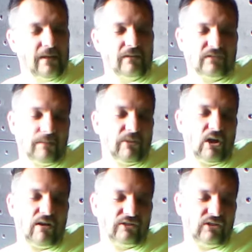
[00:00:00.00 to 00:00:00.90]
There's something
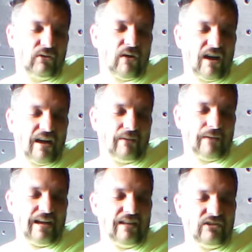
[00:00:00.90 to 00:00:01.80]
also I
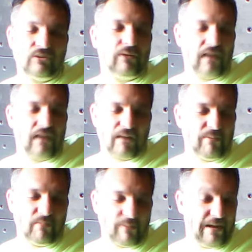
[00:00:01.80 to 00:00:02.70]
ran into, a lot of
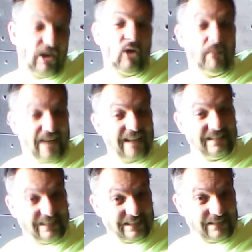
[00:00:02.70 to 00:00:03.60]
people may know, but I
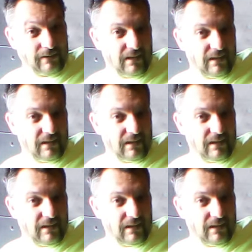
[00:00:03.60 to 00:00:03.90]
didn't,